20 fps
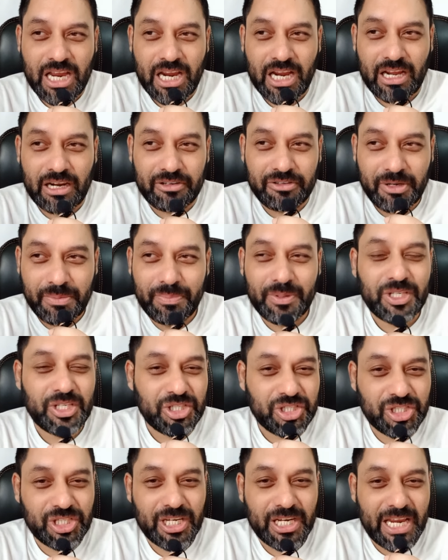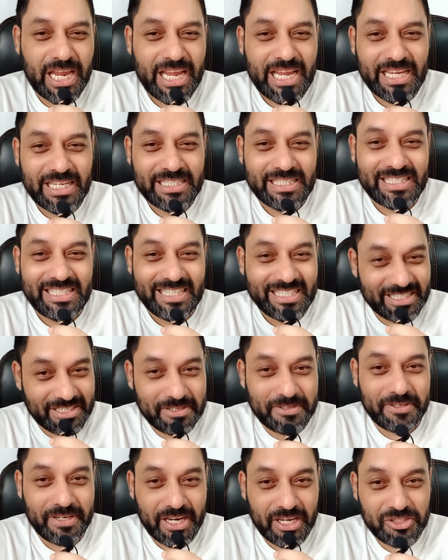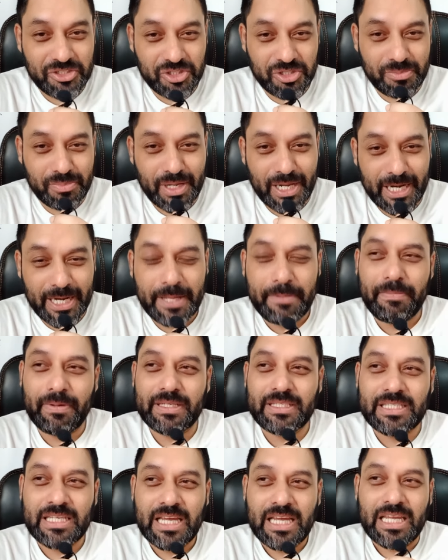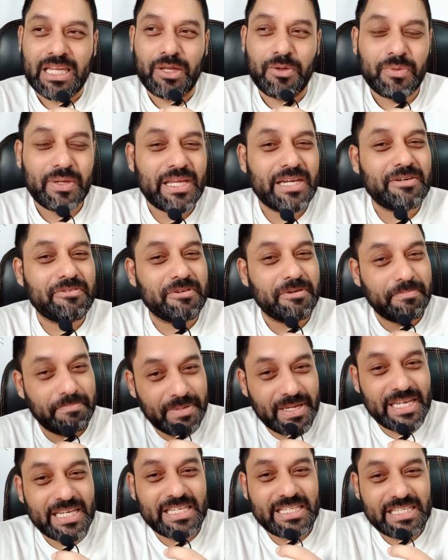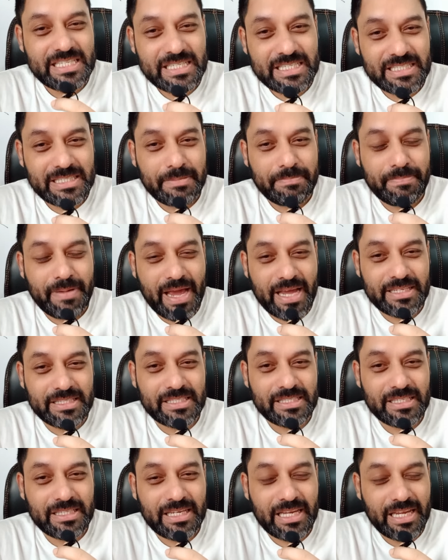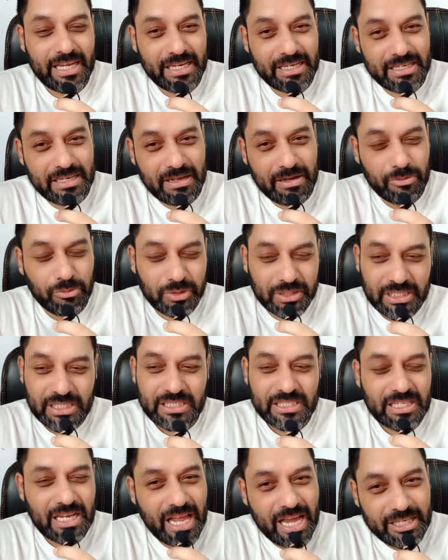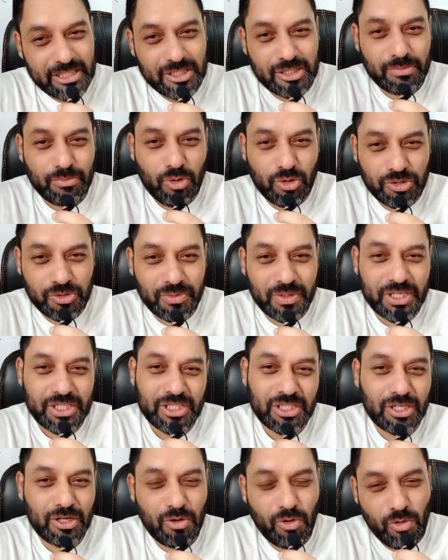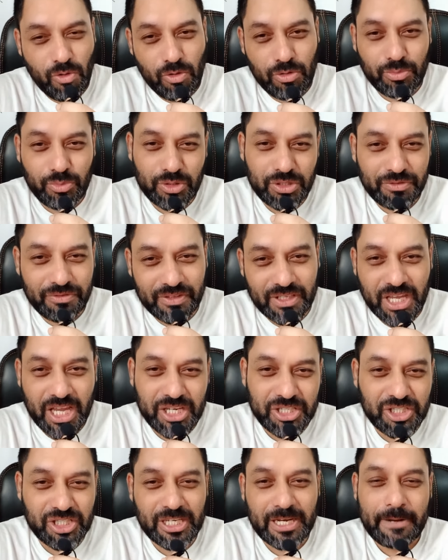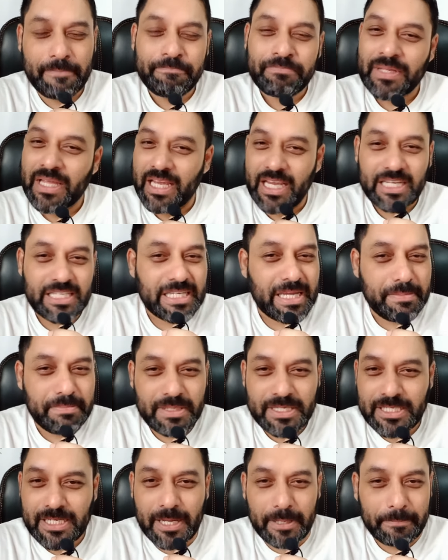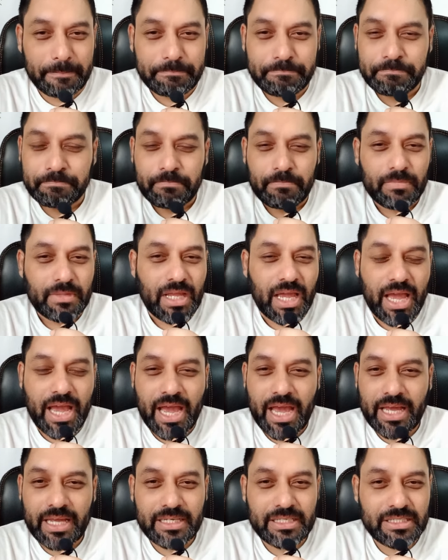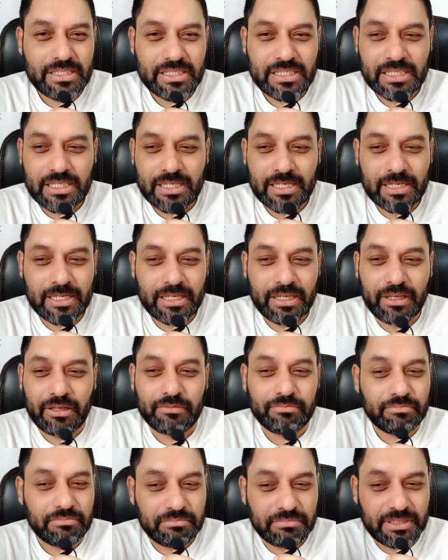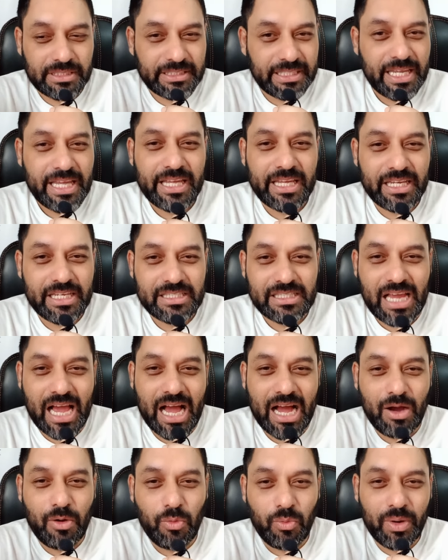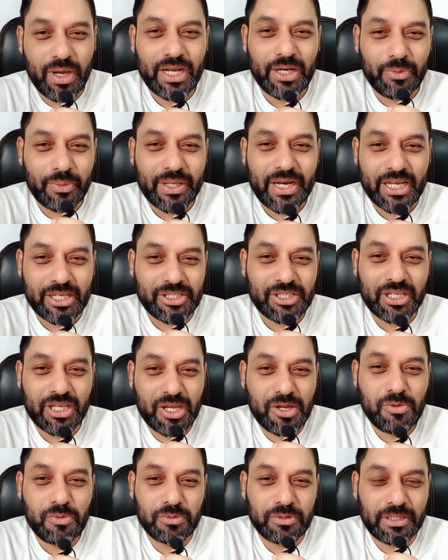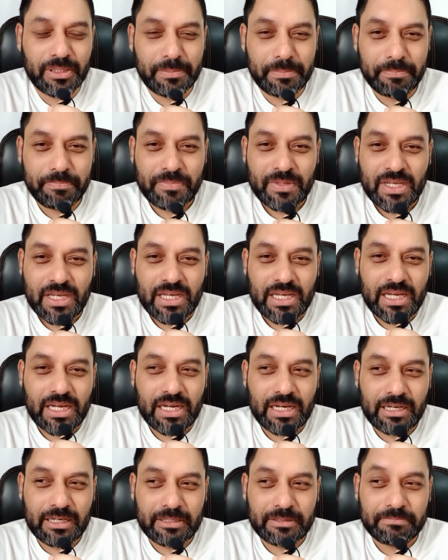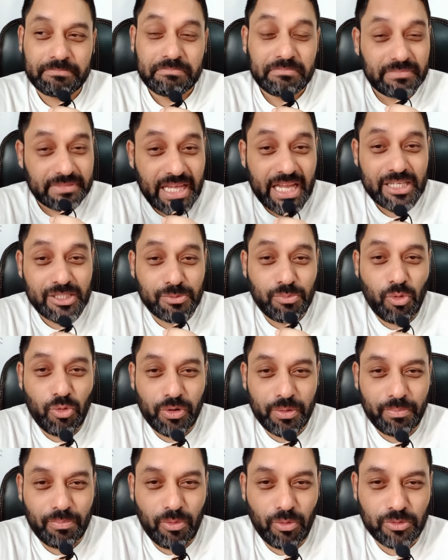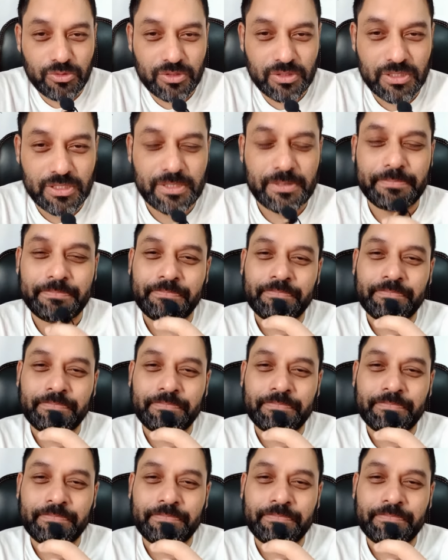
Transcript: repetition is discouraged mainly, but you can repeat the pattern in with slight moderation or modification. It can be done, and the thing is how well you can execute them. That is more important.